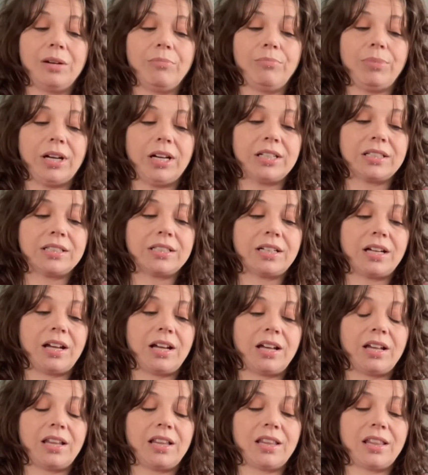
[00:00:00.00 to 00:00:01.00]
But
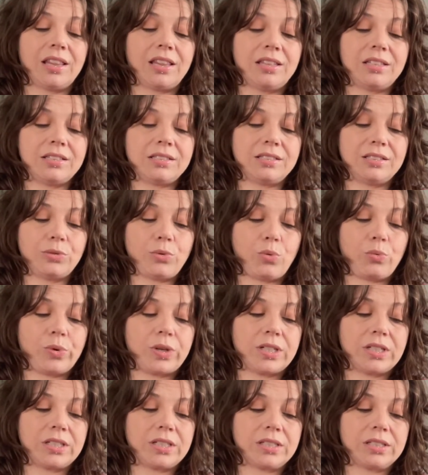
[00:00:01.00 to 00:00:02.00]
this
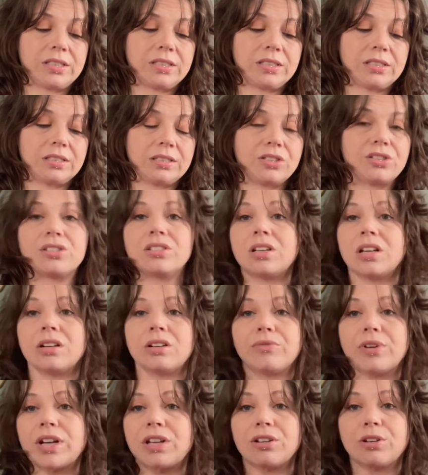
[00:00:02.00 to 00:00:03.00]
was just a
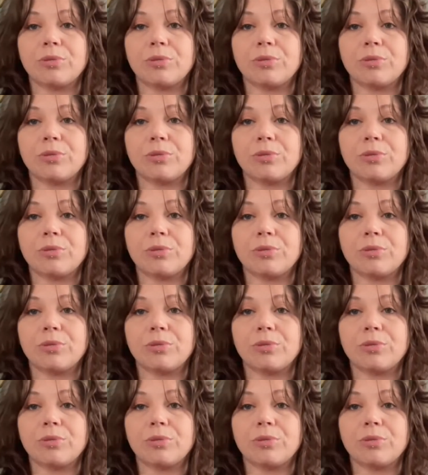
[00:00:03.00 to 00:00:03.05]
regular